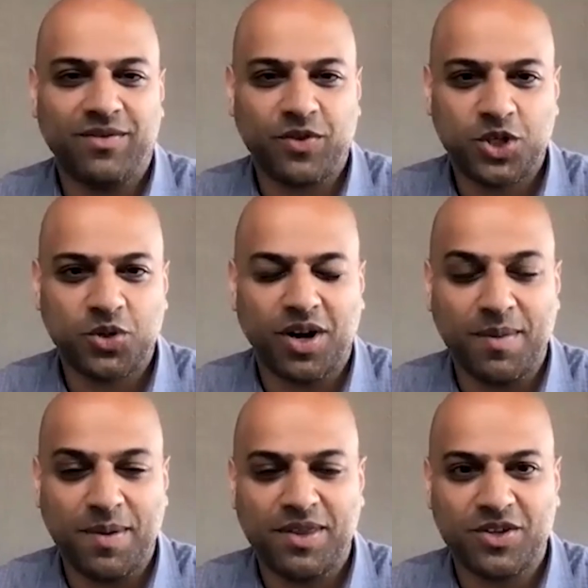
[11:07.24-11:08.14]
for sure. I
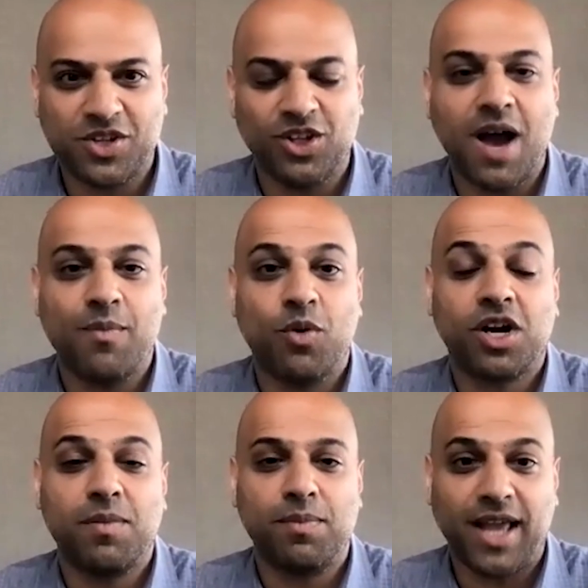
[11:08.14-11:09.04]
mean, there's a lot more
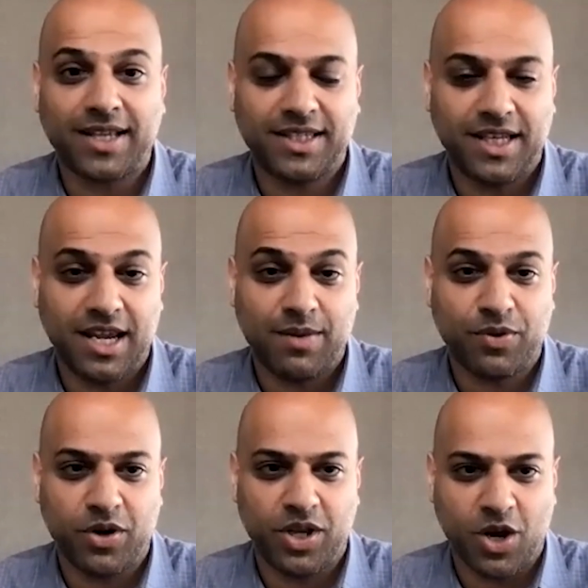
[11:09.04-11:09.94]
complexity in
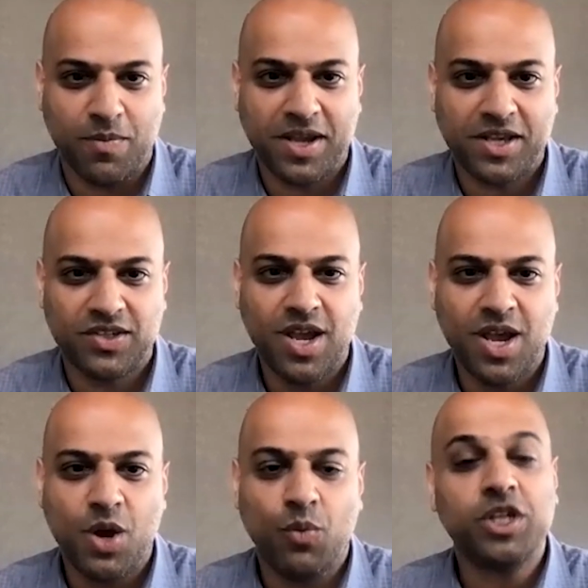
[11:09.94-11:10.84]
proteomics,
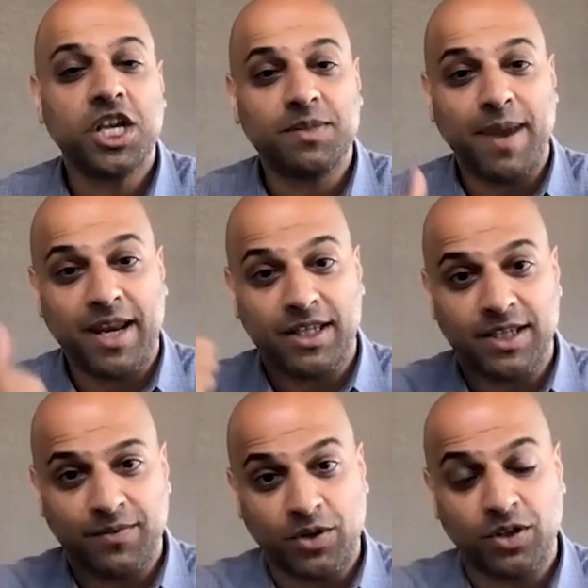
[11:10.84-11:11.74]
which has made it
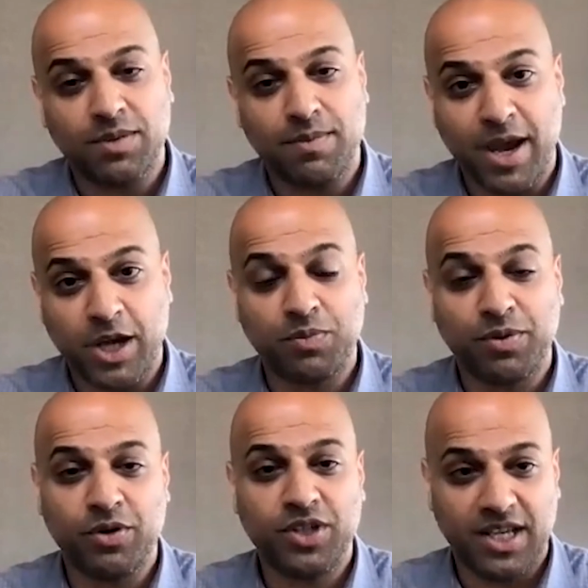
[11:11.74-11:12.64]
difficult to measure
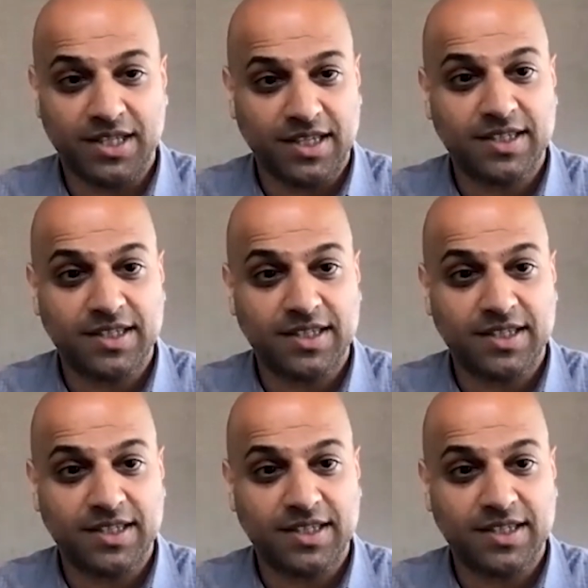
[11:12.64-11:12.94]
proteins in